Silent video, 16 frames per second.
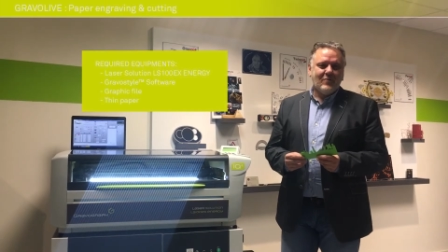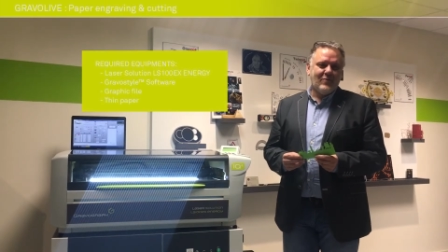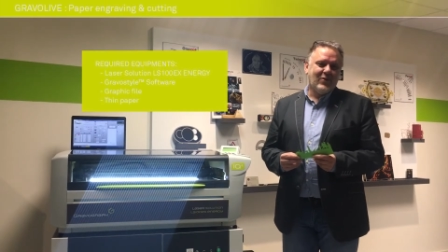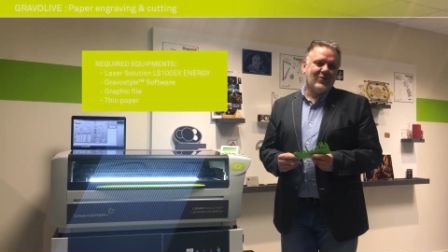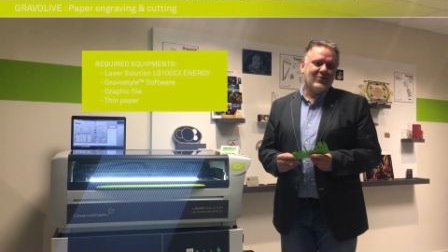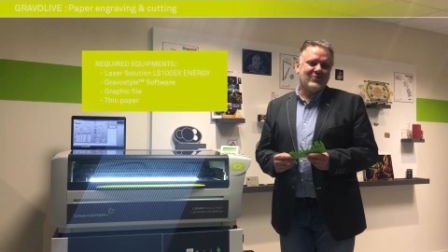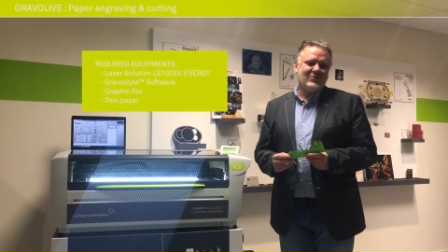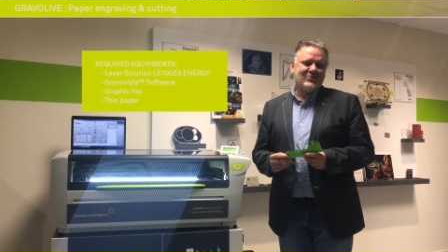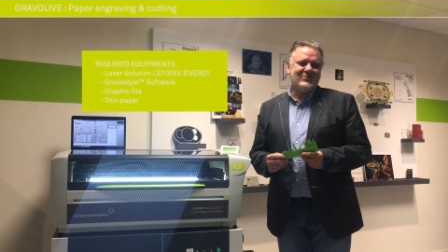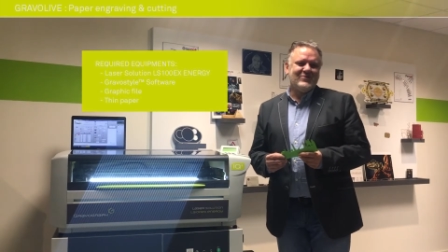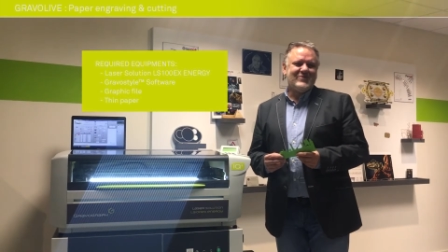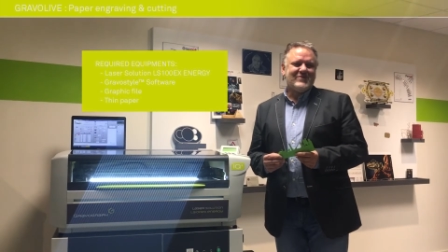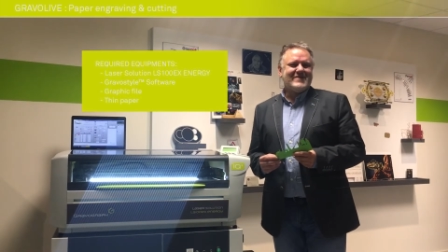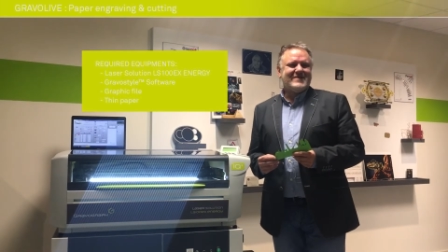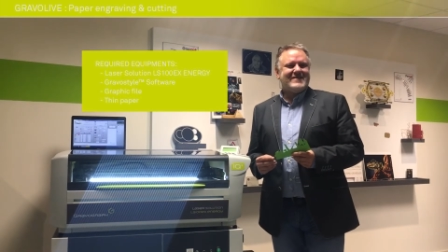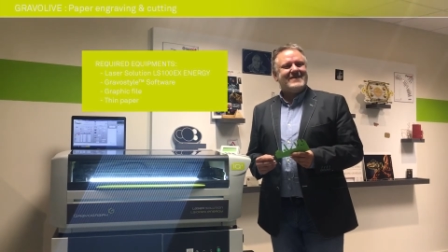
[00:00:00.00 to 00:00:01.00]

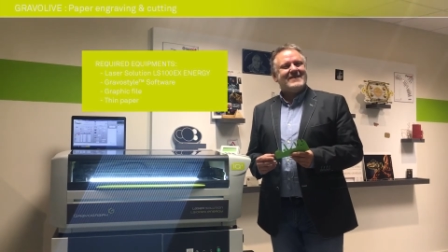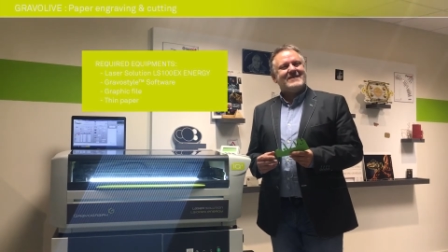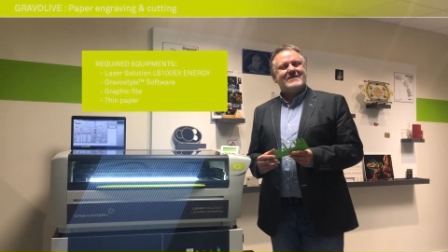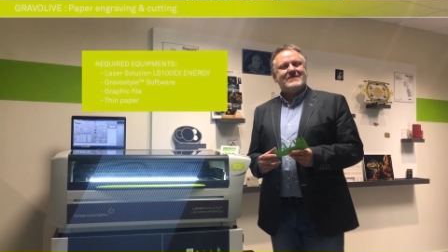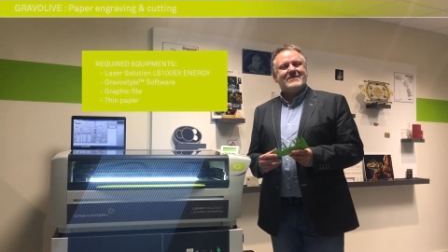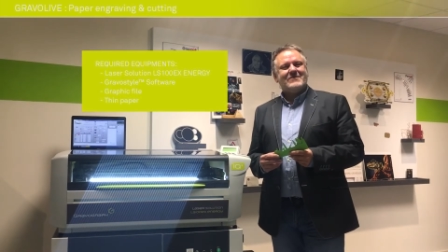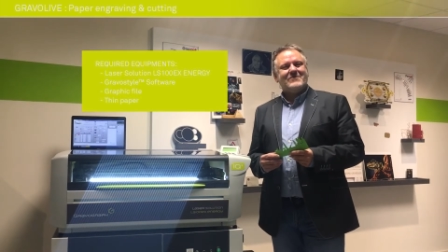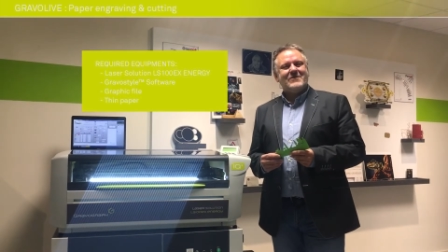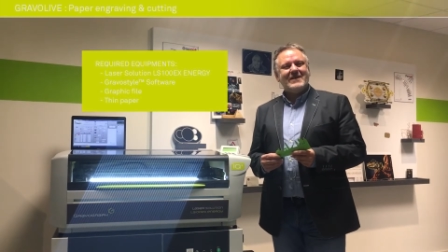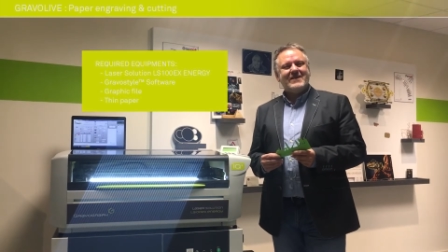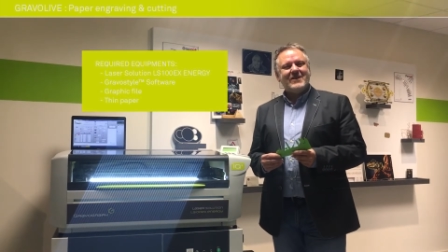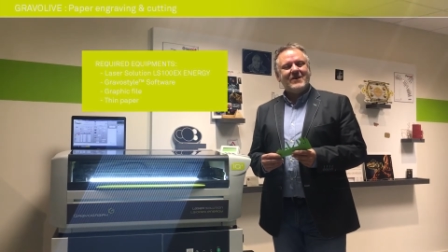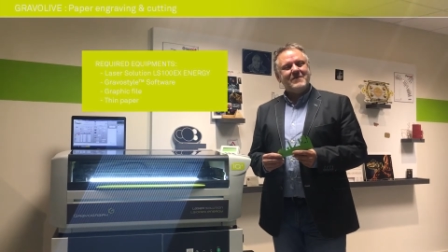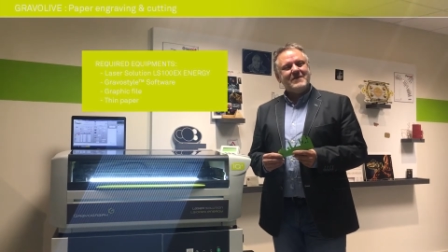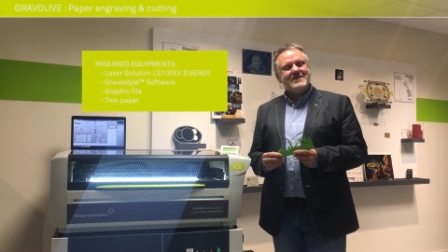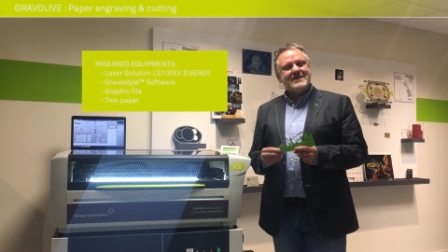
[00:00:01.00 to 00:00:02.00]
Bonjour,
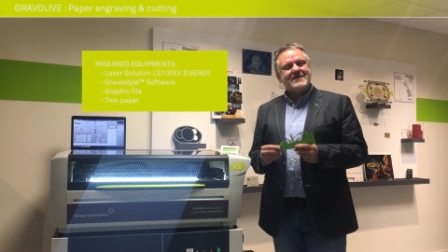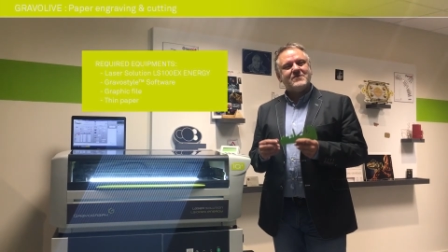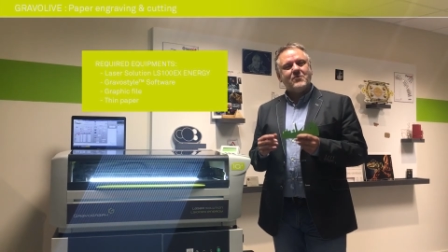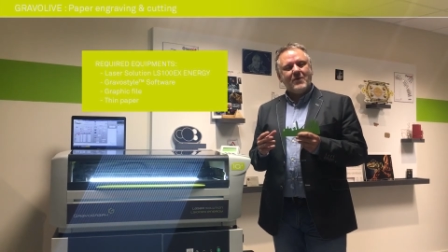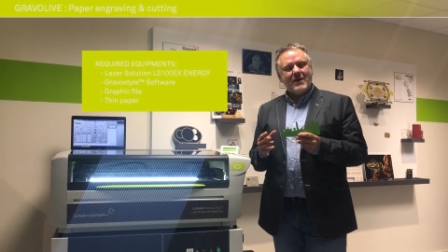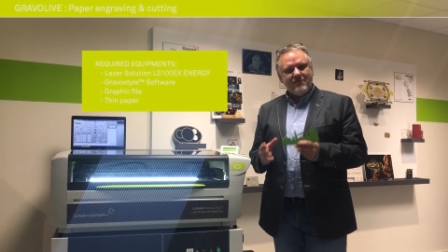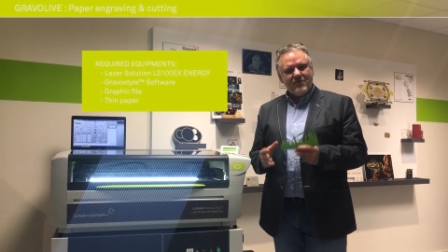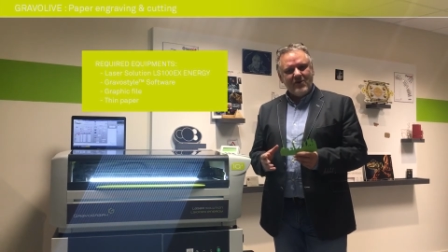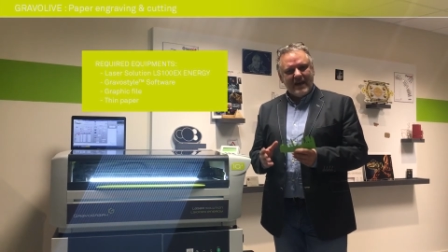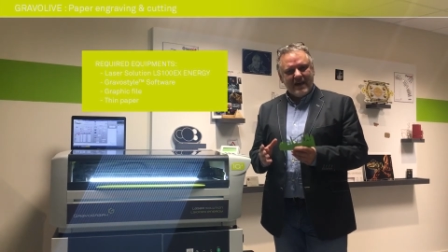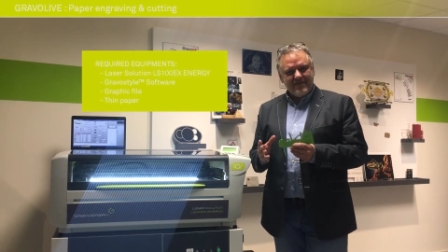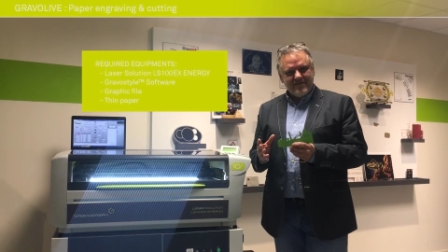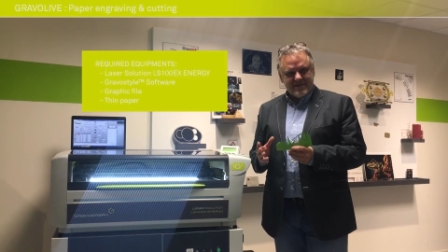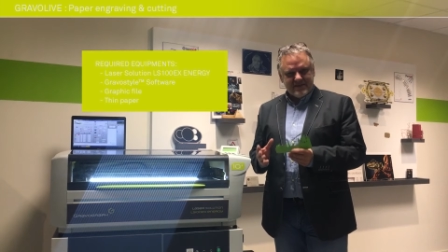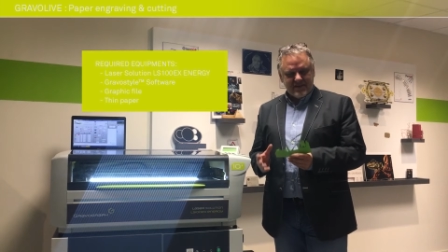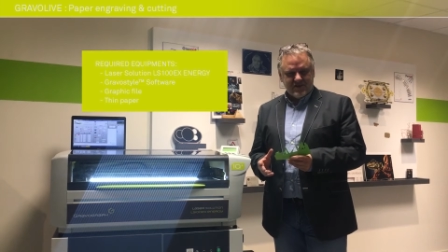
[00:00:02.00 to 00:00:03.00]
welcome in this
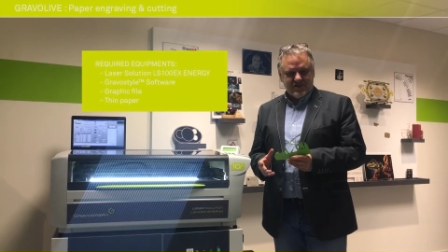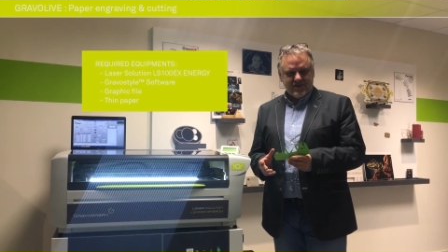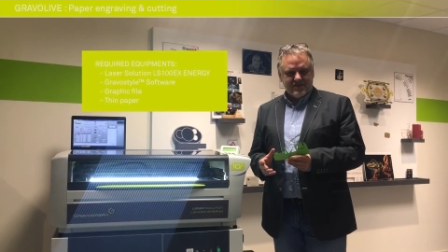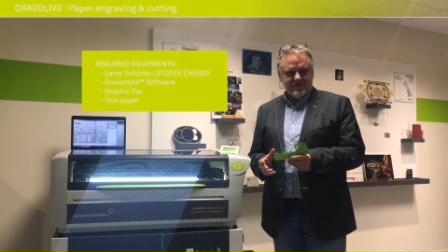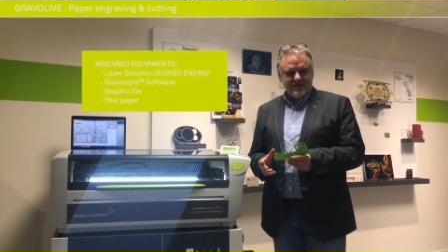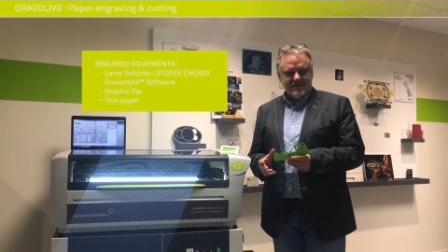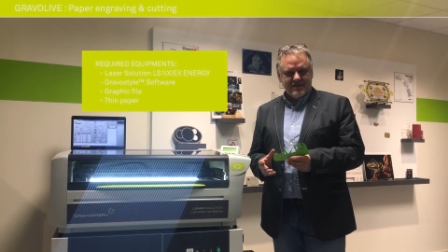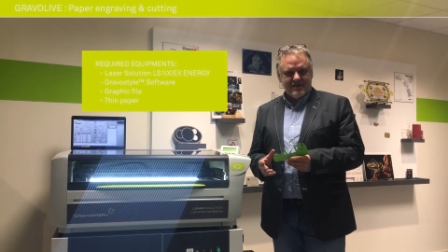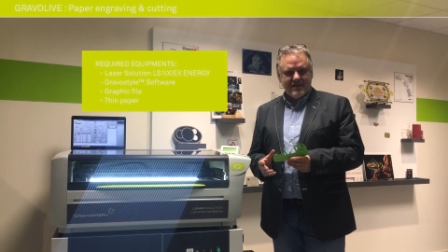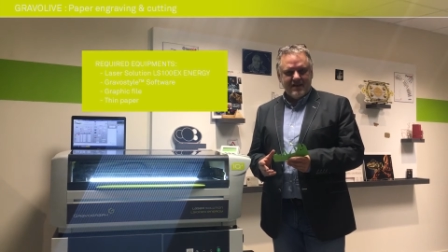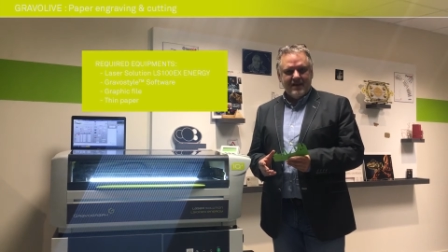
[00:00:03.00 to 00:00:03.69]
Gravolive session.